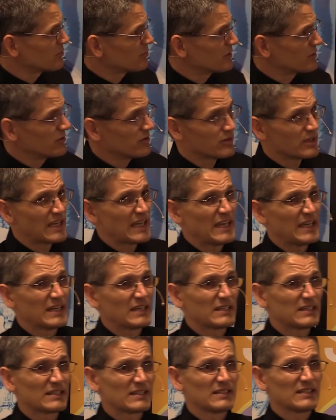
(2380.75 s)
but you
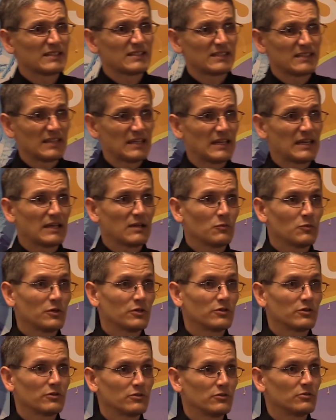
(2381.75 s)
can't sing while
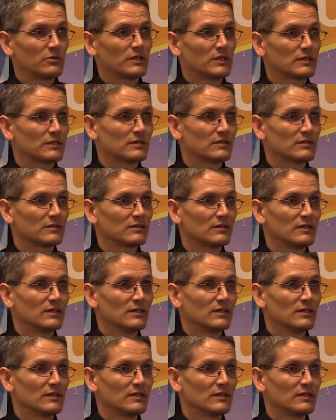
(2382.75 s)
you're doing it.